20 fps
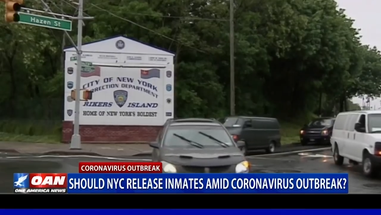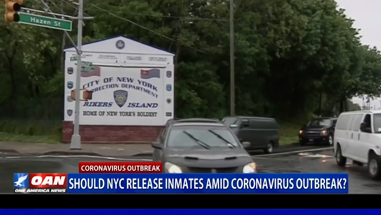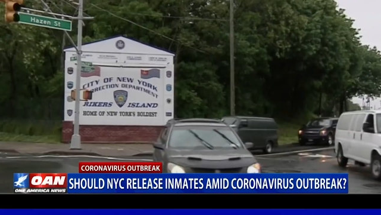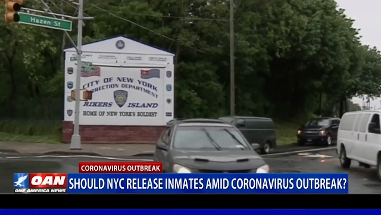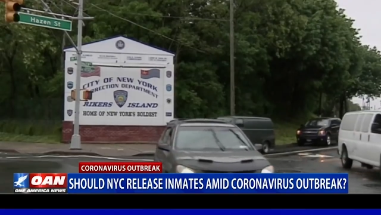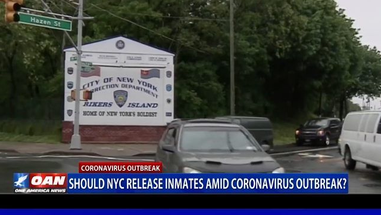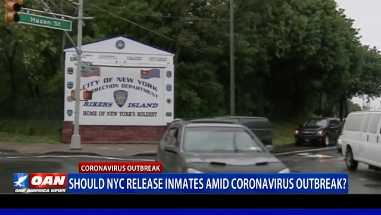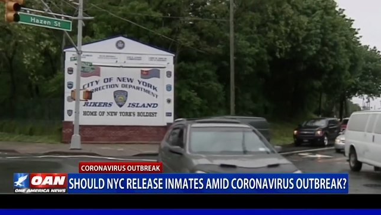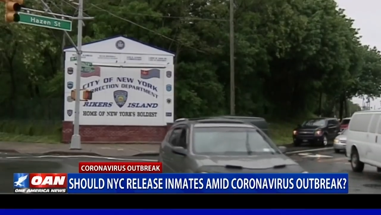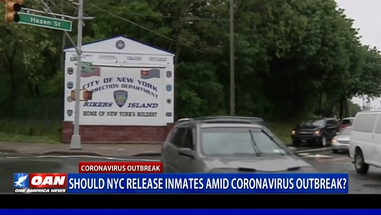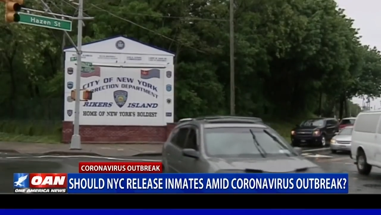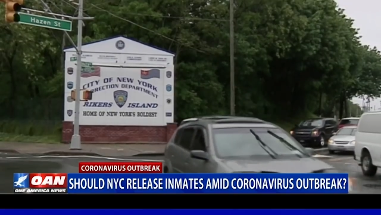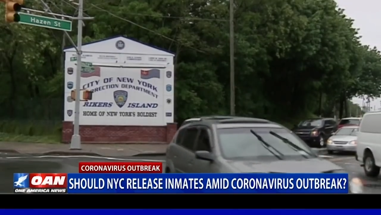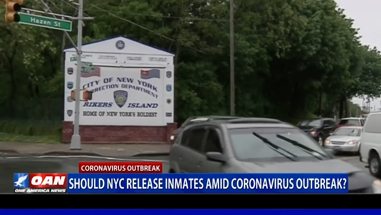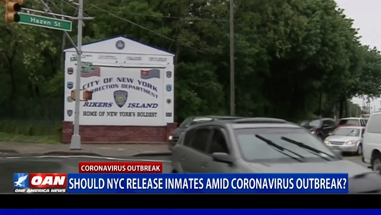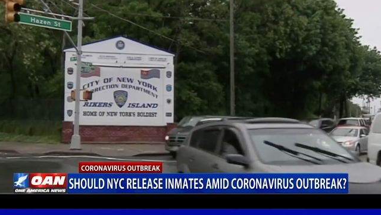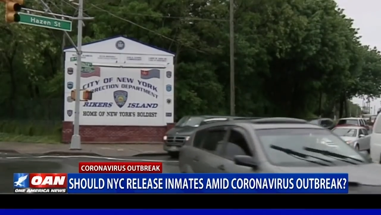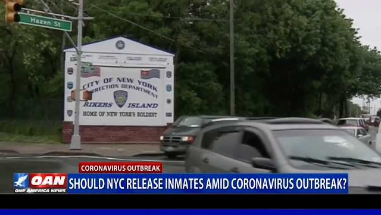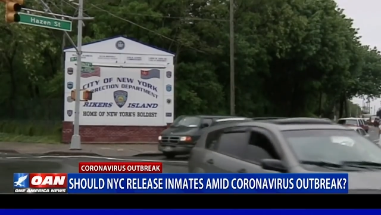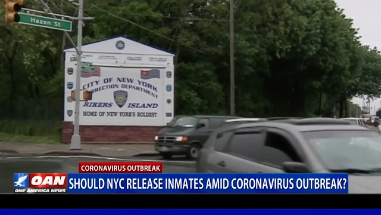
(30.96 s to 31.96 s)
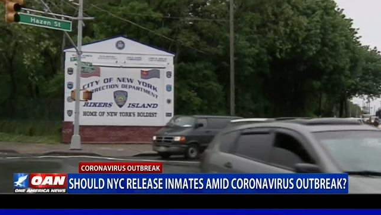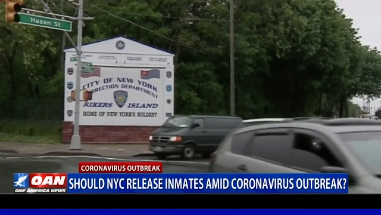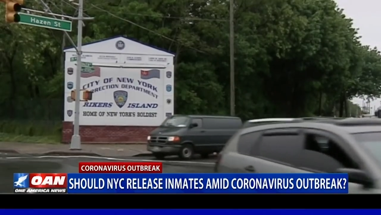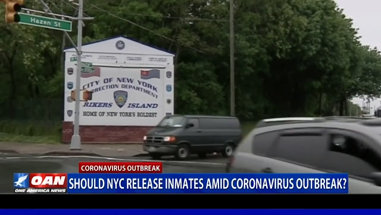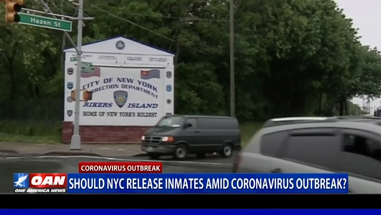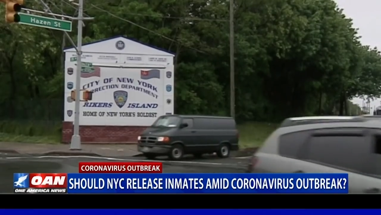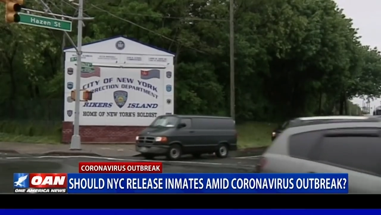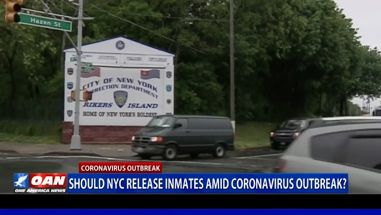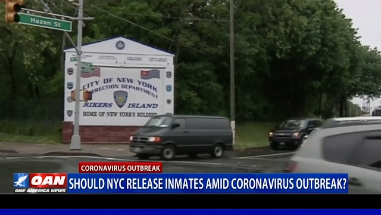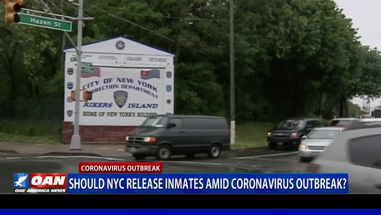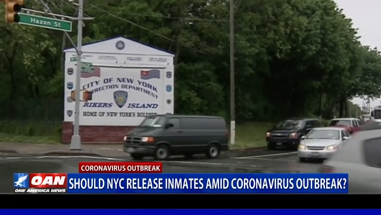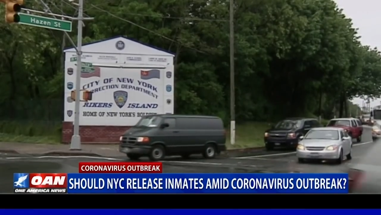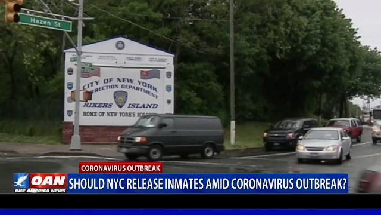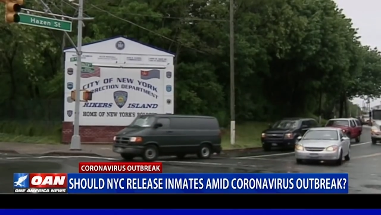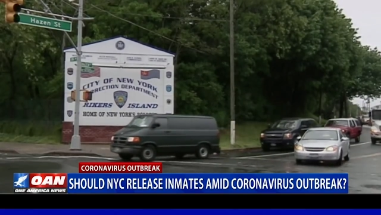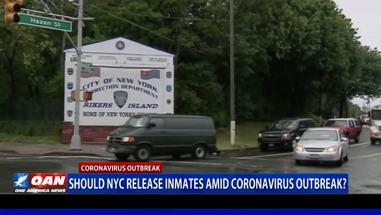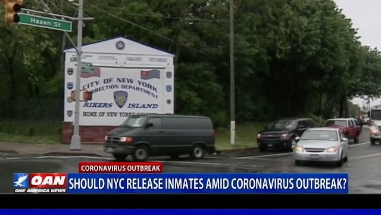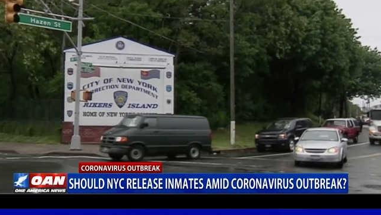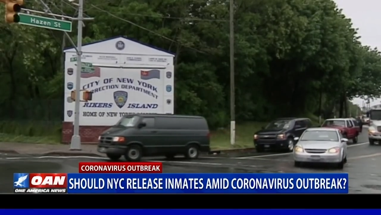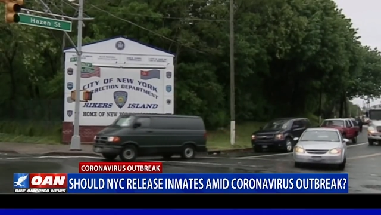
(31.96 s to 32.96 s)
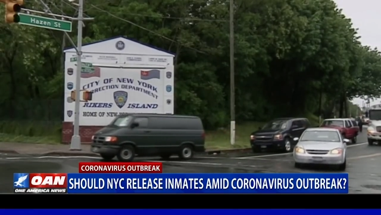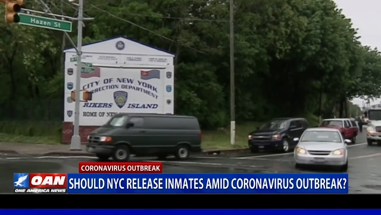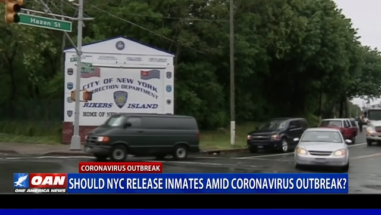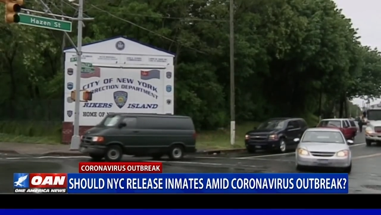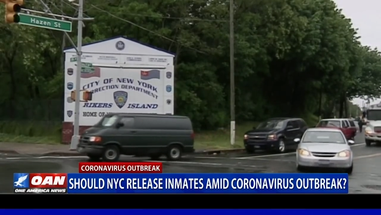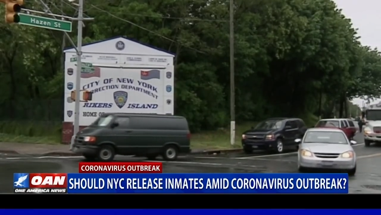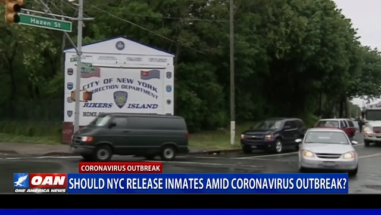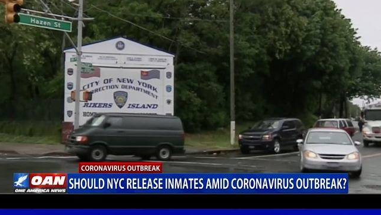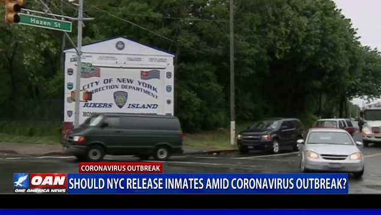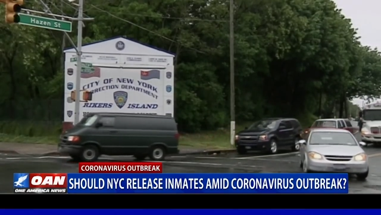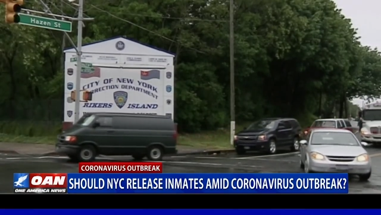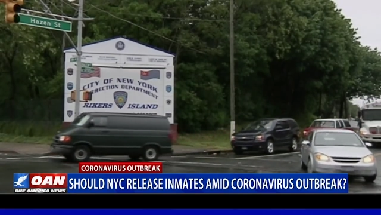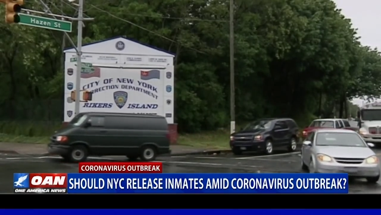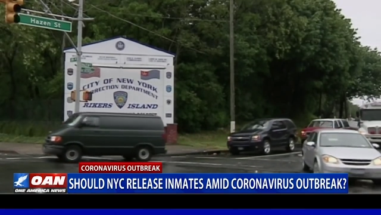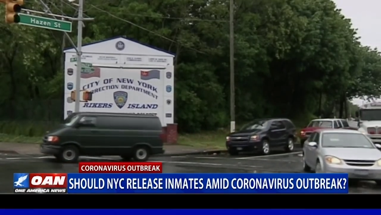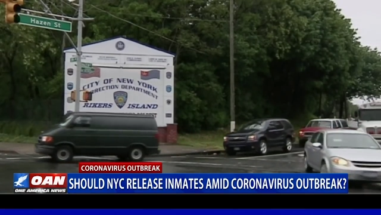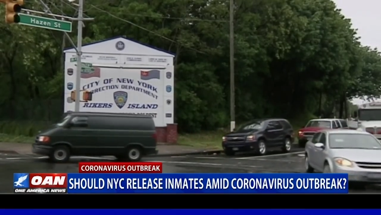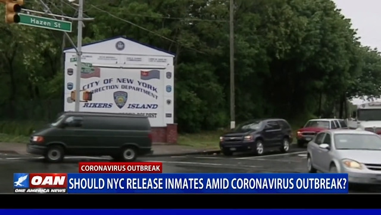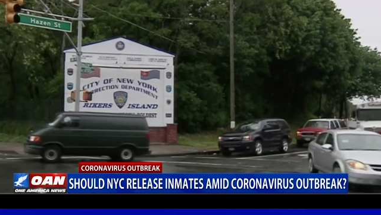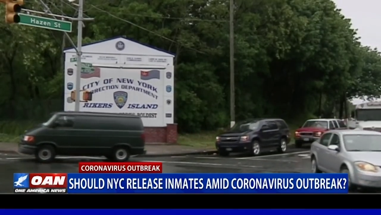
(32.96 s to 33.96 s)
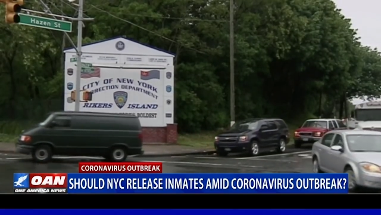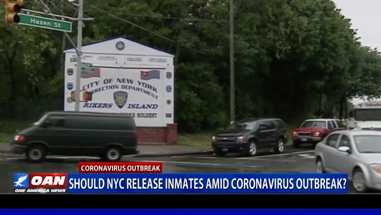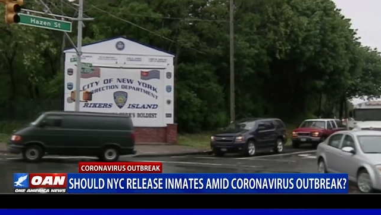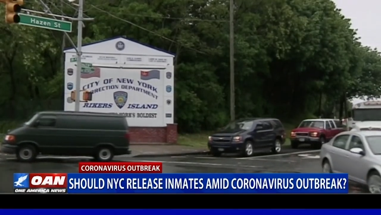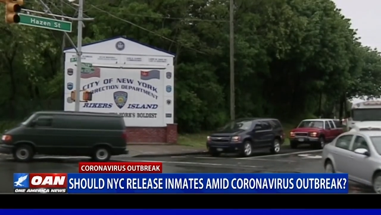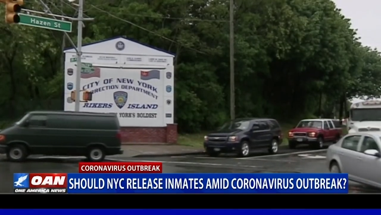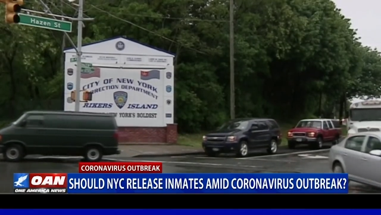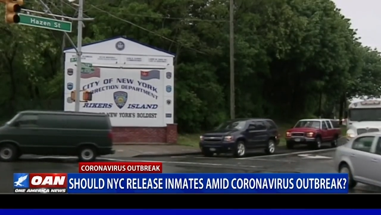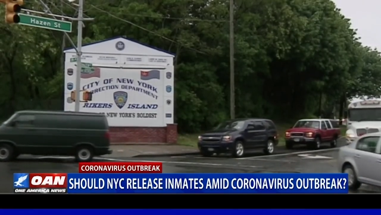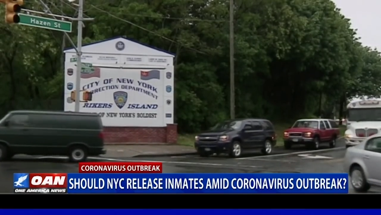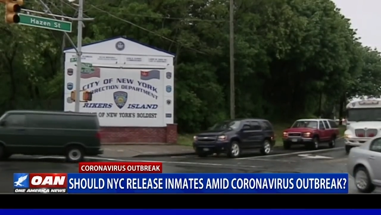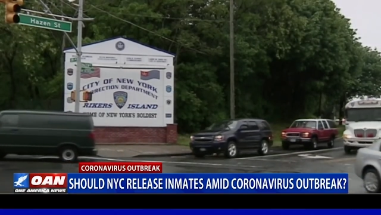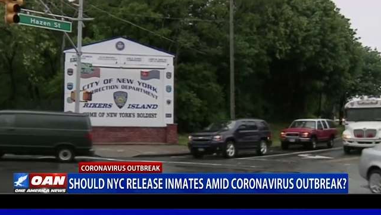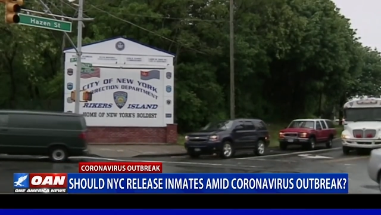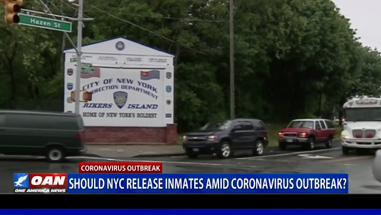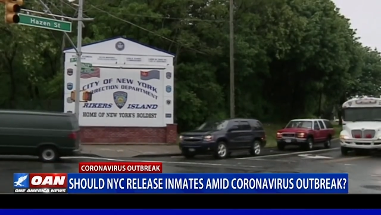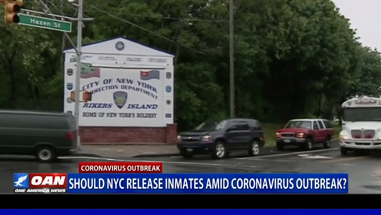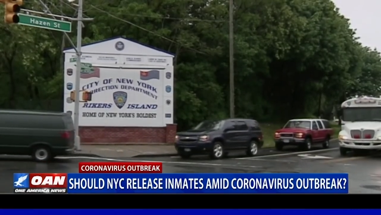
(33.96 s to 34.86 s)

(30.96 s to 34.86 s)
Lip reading: [unreadable: no face in view]